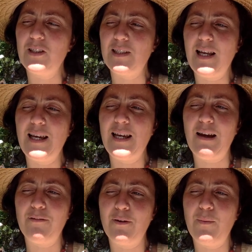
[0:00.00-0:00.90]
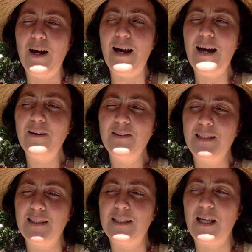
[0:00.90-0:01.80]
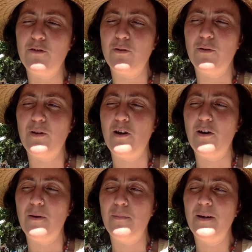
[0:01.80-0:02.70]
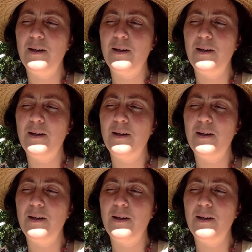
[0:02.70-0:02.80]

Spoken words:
just like everywhere else in Central Europe.